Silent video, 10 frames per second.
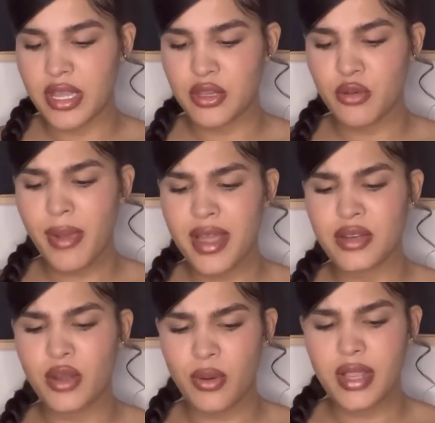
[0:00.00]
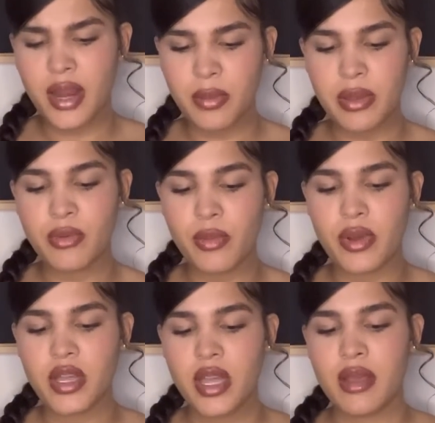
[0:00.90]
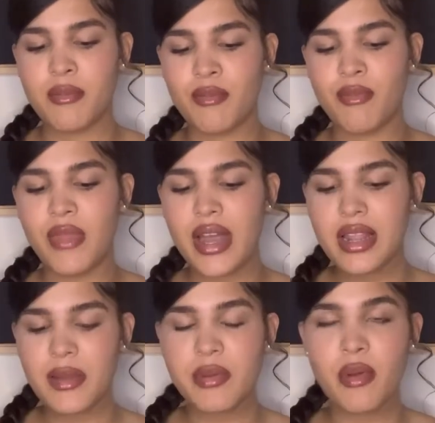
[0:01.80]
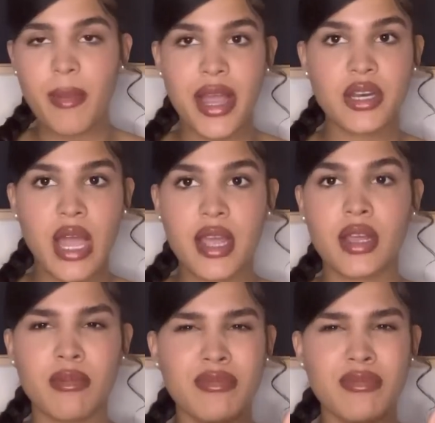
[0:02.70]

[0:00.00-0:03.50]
Like you might know a lot of people, but not a lot of people might not